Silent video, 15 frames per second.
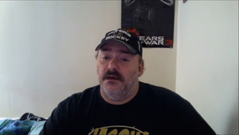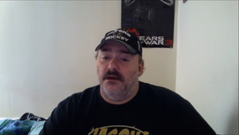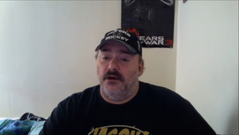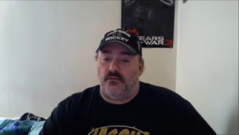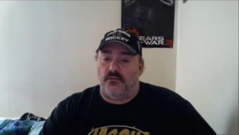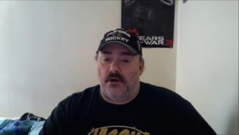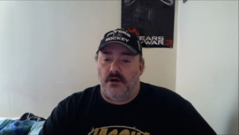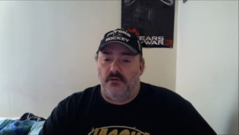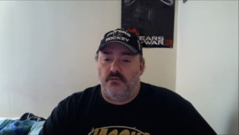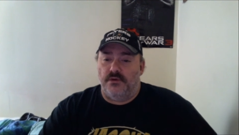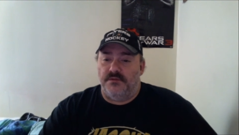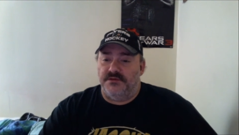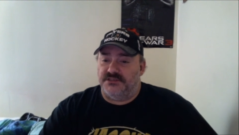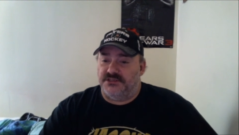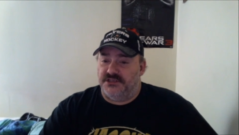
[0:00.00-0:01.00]
Raw
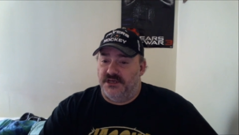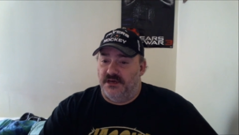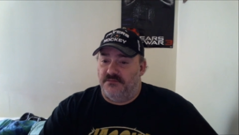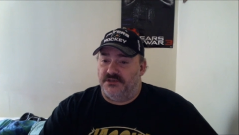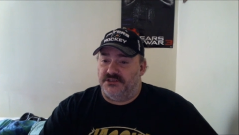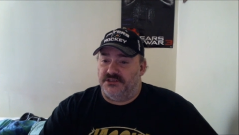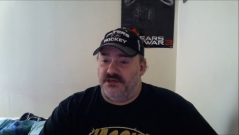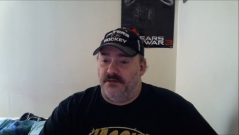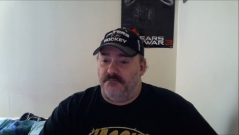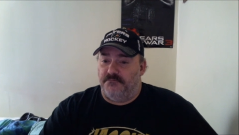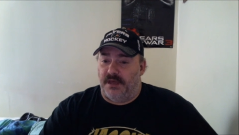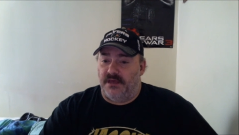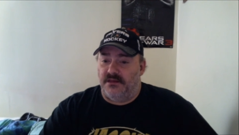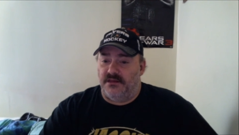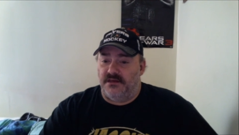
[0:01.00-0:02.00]
Women's Championship,
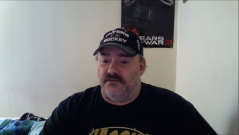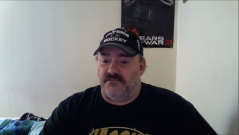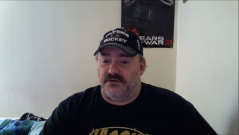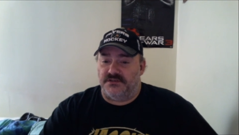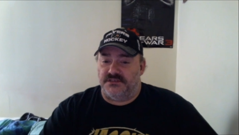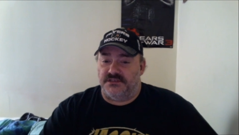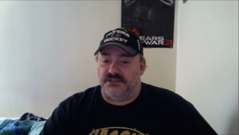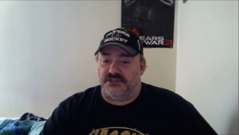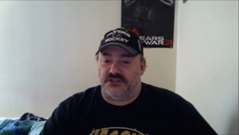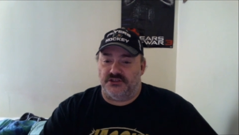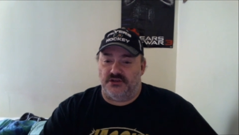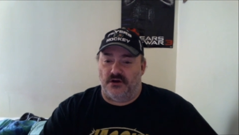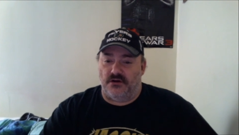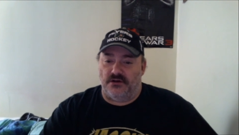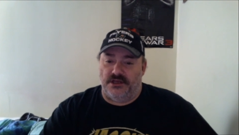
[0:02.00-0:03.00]
Bayley versus
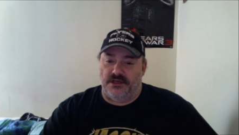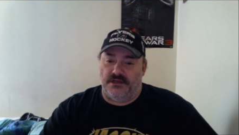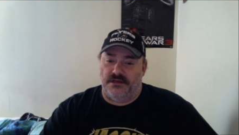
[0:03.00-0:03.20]
Charlotte.